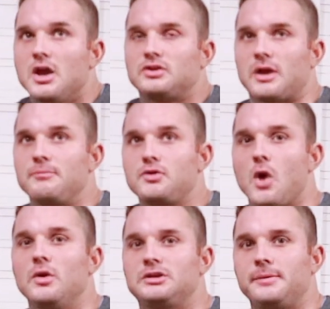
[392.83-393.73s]
So I'm
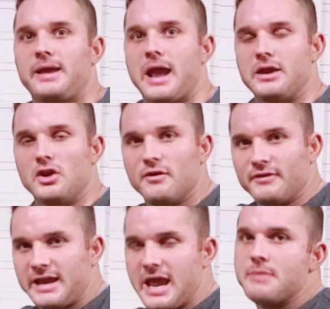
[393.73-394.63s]
going to be getting
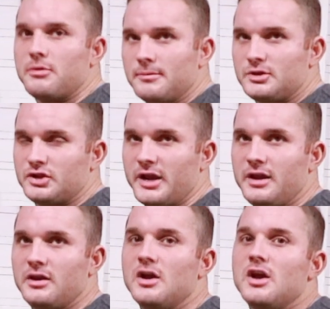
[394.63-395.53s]
another cable
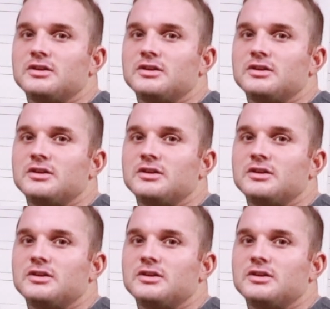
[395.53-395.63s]
machine